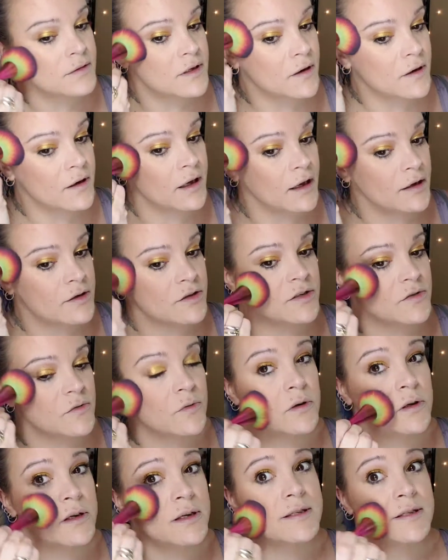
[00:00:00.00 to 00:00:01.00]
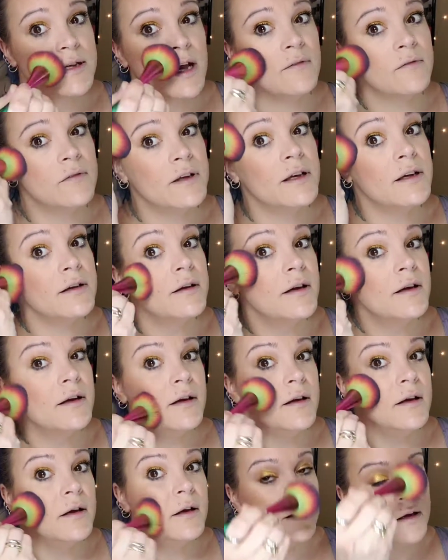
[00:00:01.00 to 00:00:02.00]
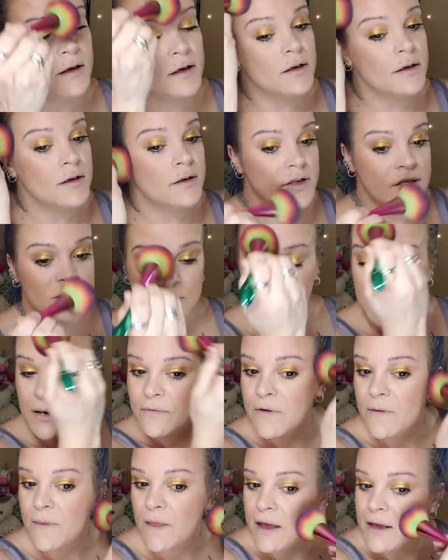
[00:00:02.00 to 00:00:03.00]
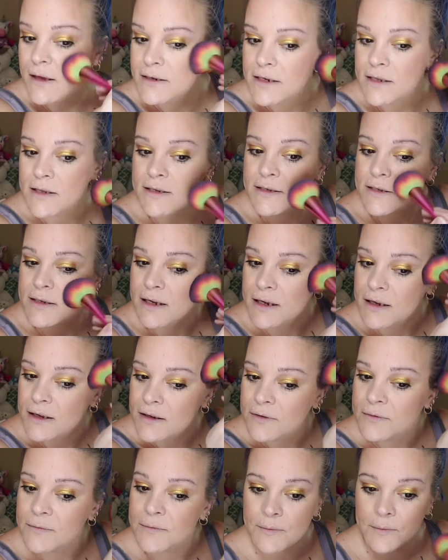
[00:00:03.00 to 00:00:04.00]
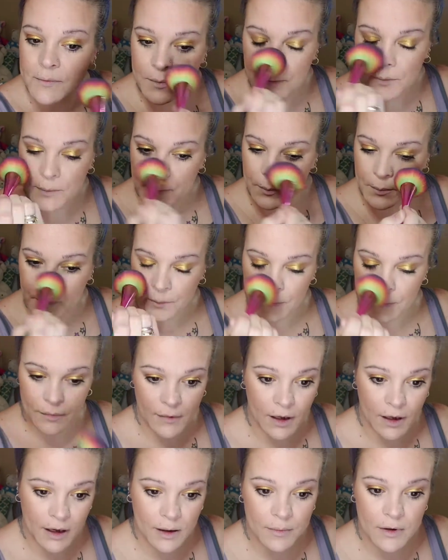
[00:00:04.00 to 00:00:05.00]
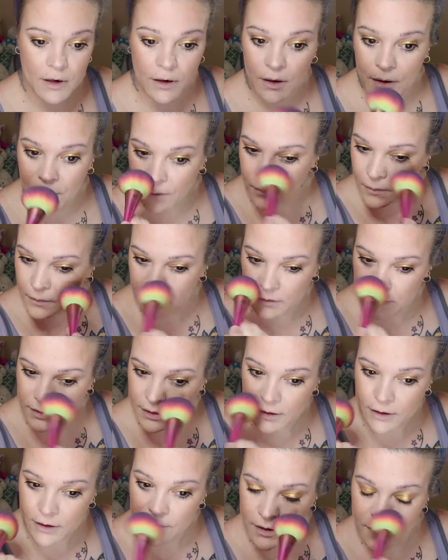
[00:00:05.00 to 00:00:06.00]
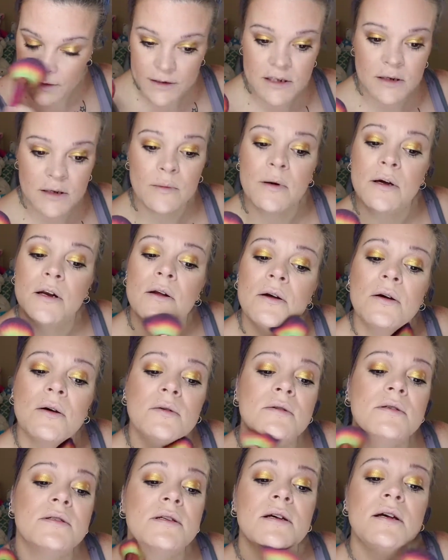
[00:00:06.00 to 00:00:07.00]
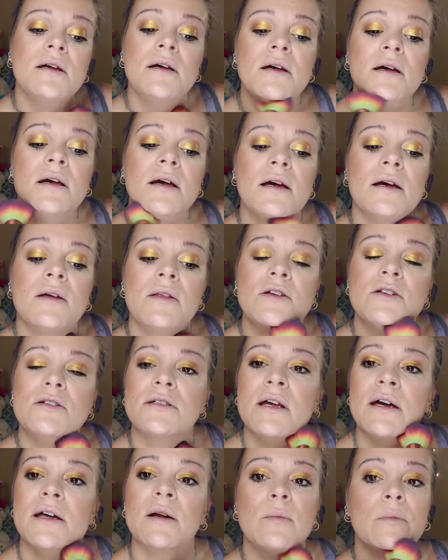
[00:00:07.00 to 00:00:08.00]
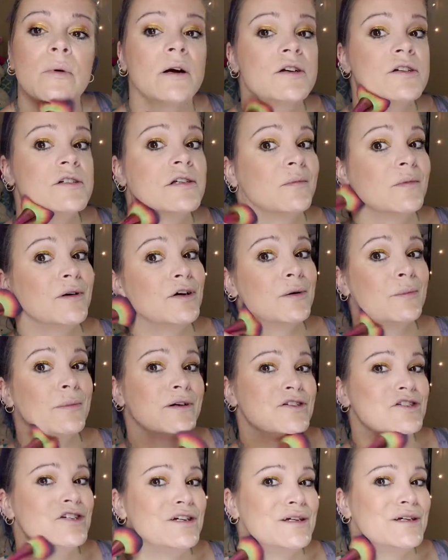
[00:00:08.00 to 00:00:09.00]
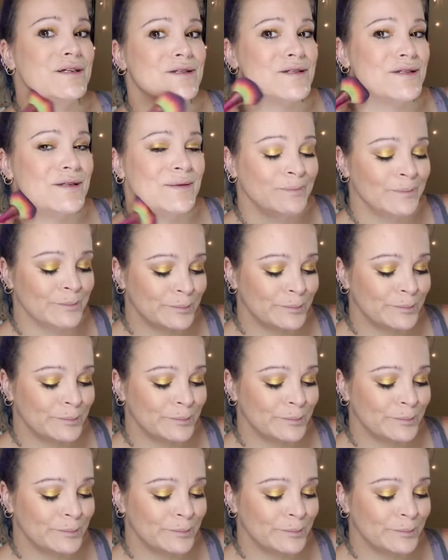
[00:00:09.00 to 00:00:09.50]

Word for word: so again, just really softly, just buffing that into the skin. And I'm gonna go a little bit at the tip of my nose and then just kind of brush some under my chins.